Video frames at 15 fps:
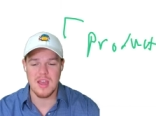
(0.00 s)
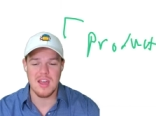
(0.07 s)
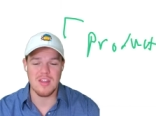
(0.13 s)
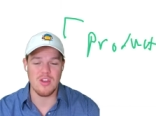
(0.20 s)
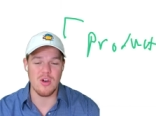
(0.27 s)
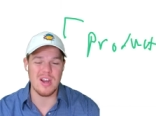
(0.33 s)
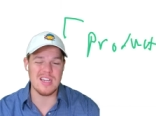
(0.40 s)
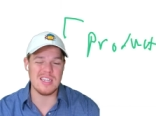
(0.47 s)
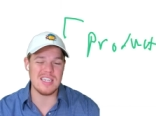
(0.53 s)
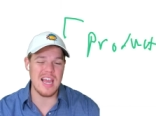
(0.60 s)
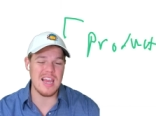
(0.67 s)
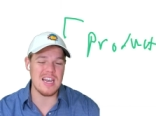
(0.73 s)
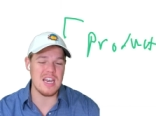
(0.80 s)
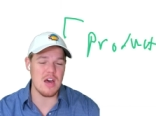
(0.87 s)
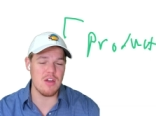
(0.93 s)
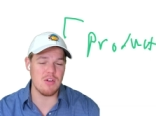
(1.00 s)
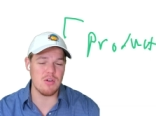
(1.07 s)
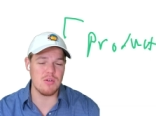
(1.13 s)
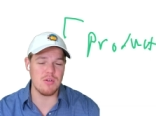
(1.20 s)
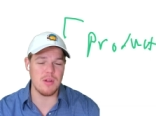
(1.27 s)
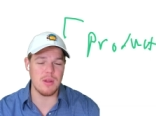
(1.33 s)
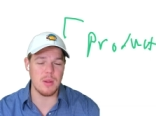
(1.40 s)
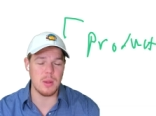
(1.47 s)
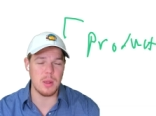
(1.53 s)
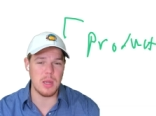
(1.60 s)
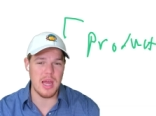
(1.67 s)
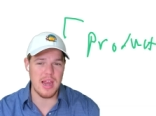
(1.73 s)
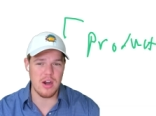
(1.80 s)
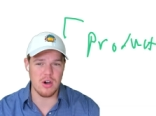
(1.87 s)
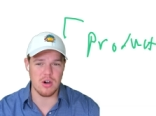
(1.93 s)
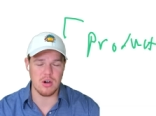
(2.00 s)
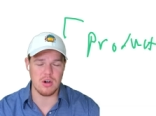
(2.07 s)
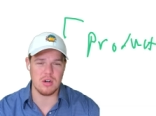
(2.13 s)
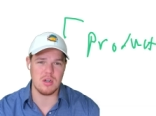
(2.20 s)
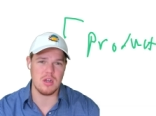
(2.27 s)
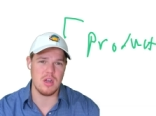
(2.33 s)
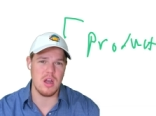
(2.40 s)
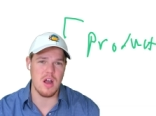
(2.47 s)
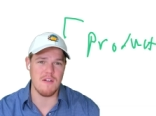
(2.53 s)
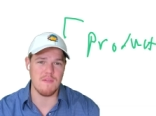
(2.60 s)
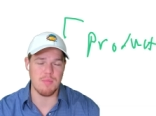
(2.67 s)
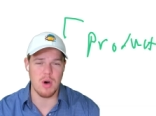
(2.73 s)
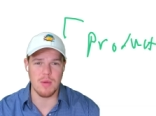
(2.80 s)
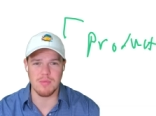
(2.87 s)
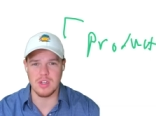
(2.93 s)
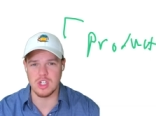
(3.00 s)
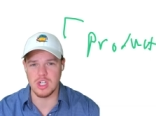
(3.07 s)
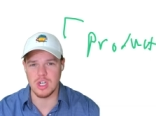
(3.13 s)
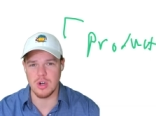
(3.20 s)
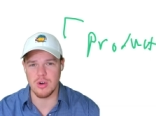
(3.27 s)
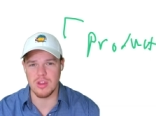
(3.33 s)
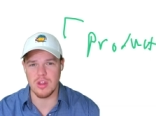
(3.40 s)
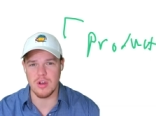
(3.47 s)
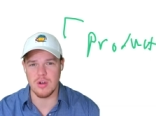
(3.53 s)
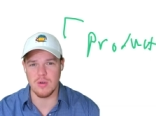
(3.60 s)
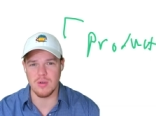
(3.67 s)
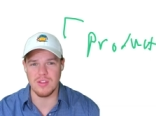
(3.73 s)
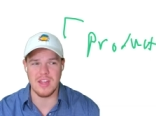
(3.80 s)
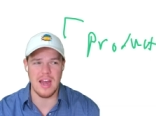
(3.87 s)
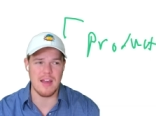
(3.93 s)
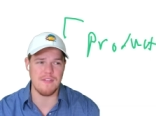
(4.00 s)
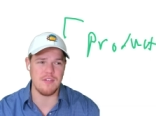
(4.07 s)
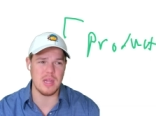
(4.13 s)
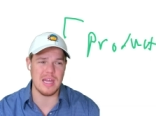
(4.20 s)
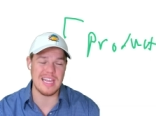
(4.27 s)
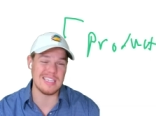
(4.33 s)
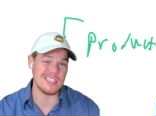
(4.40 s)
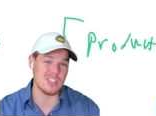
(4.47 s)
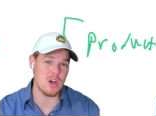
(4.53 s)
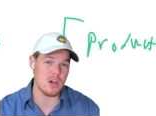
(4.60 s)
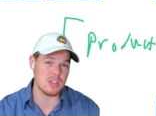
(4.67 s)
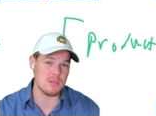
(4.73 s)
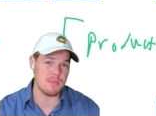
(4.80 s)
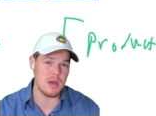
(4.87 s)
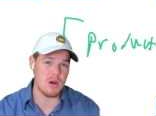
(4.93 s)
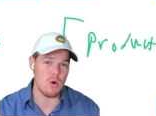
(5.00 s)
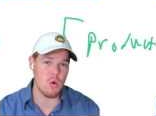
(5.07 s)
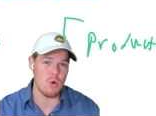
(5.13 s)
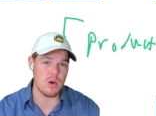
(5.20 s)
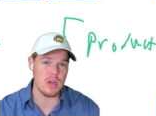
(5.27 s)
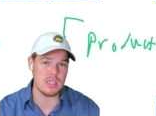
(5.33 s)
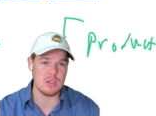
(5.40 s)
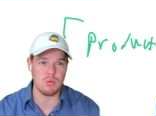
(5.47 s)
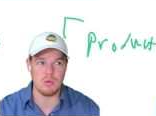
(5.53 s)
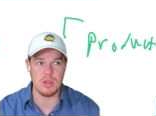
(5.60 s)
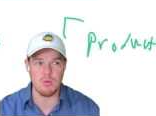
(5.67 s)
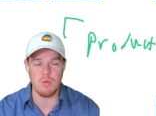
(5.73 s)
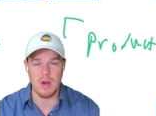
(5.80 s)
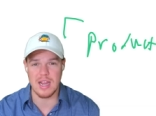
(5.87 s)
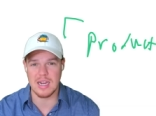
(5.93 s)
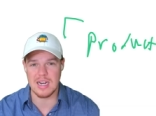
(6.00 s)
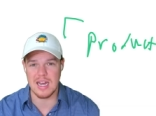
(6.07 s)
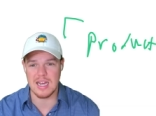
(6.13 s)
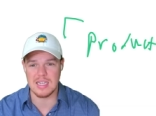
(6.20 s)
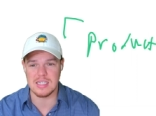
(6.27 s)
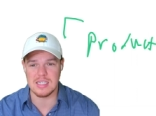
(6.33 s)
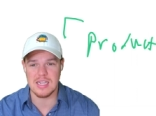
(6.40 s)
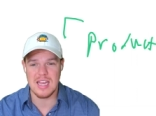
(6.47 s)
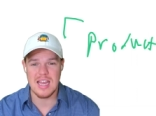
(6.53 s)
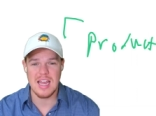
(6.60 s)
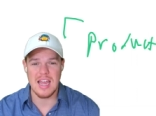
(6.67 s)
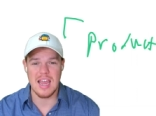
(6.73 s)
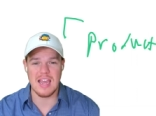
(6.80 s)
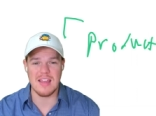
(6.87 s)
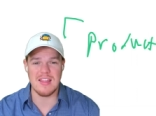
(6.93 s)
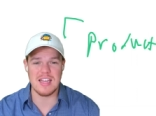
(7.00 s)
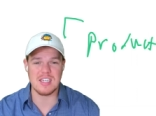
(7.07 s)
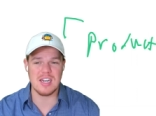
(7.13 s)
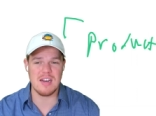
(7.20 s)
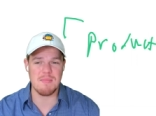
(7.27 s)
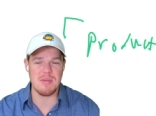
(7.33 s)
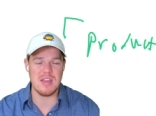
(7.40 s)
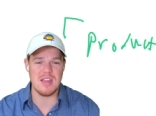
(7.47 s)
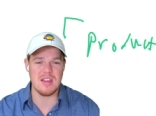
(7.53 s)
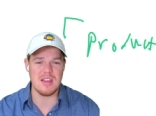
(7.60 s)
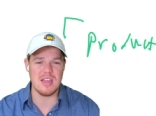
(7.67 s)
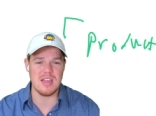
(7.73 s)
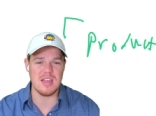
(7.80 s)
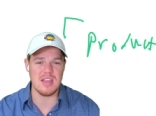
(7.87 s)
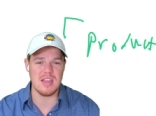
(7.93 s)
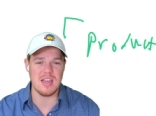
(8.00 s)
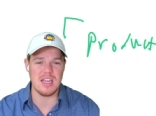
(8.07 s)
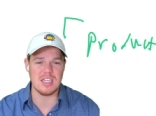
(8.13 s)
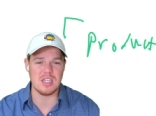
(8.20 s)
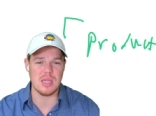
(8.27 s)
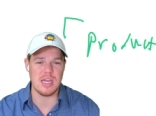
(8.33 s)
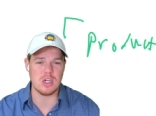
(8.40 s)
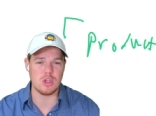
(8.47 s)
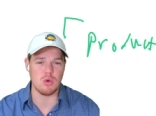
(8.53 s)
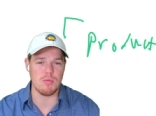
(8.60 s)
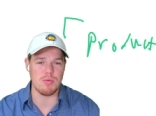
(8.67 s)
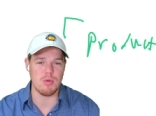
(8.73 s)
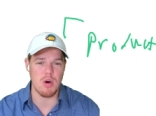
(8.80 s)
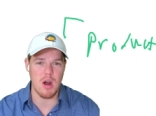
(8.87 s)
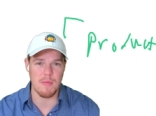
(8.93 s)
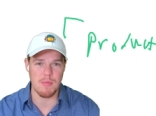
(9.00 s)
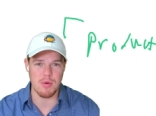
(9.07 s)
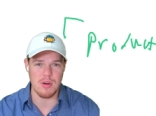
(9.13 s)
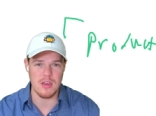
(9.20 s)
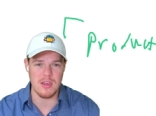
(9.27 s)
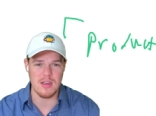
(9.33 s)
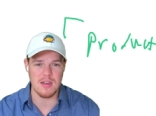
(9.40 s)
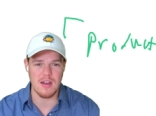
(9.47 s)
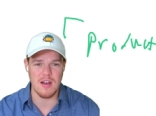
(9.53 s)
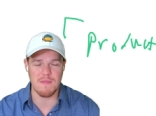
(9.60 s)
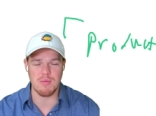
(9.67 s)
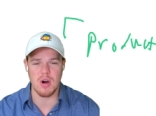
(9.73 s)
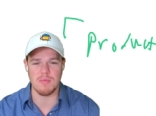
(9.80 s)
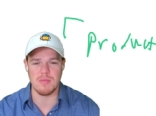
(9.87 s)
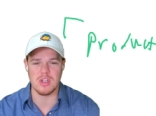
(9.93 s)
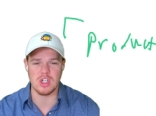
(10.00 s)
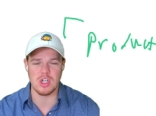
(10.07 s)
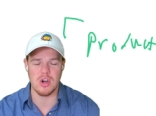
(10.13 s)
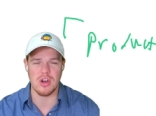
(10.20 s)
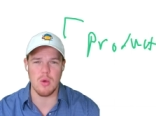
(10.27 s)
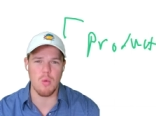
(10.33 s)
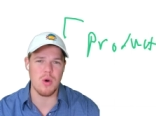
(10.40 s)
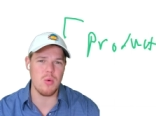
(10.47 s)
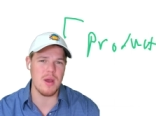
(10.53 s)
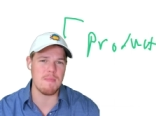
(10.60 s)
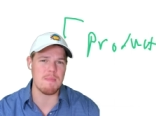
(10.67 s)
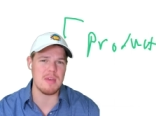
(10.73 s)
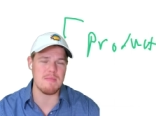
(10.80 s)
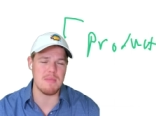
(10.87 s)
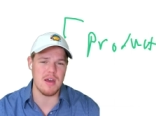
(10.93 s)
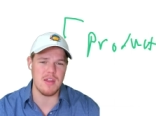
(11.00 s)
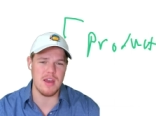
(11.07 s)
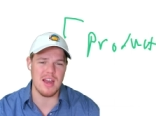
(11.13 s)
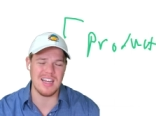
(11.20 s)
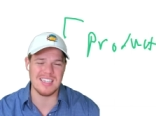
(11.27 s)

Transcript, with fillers: There is another layer of prompt engineering, though, that I feel like isn't talked about or isn't really recognized, and that's going to be the intellectual property of prompt engineering. what do I mean by that?